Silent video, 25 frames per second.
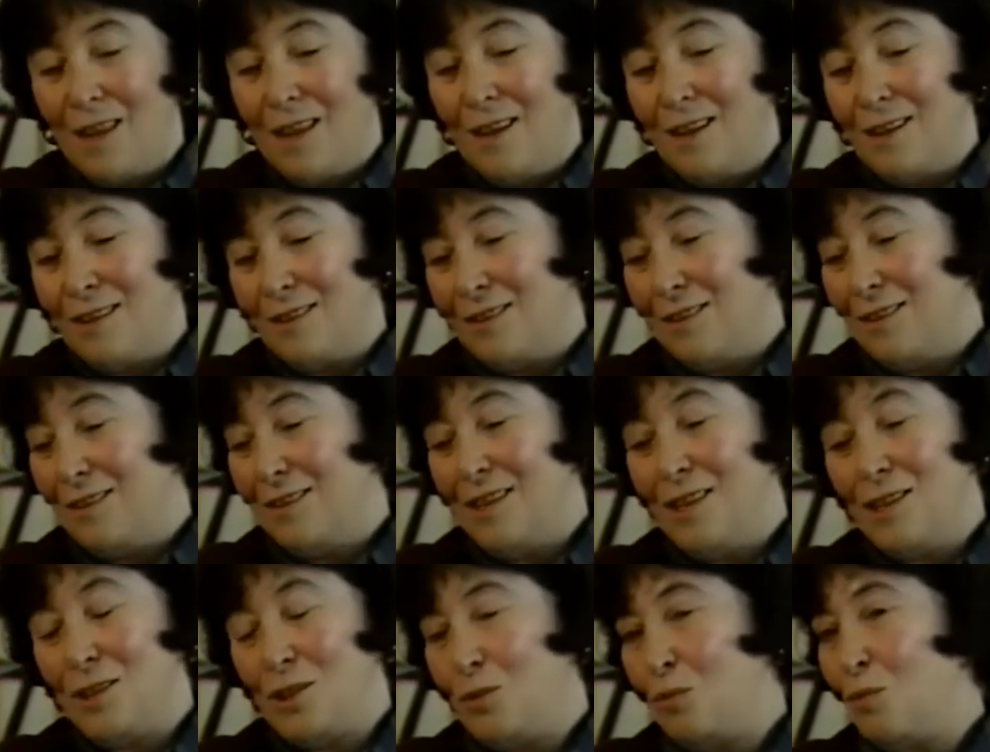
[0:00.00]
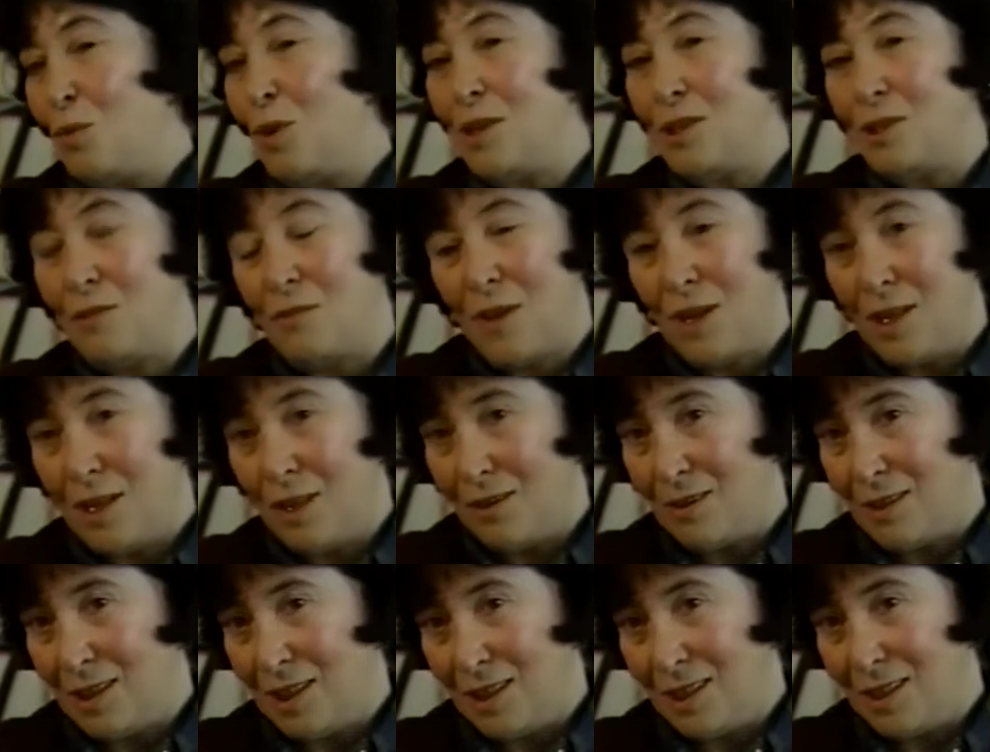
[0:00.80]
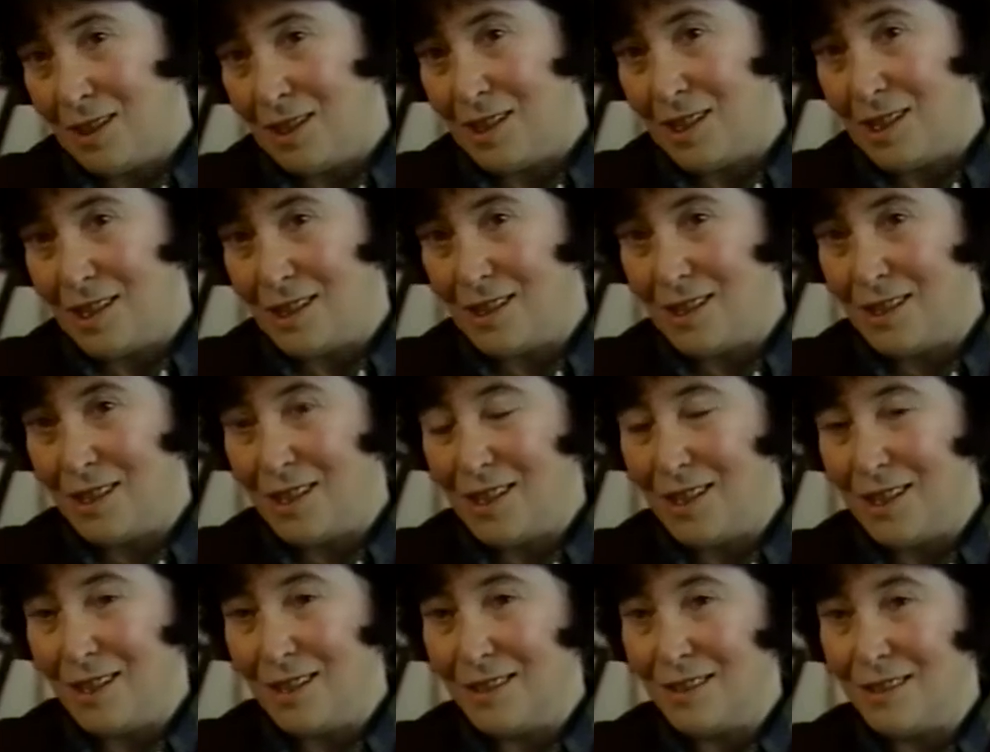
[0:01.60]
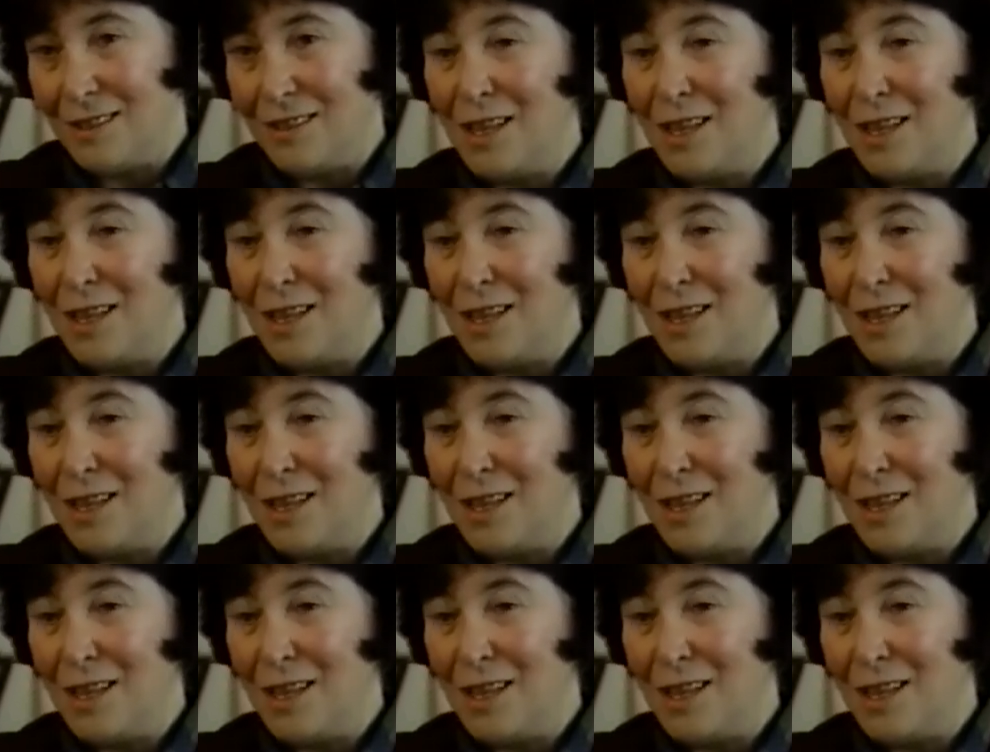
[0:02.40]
And this was very uninteresting.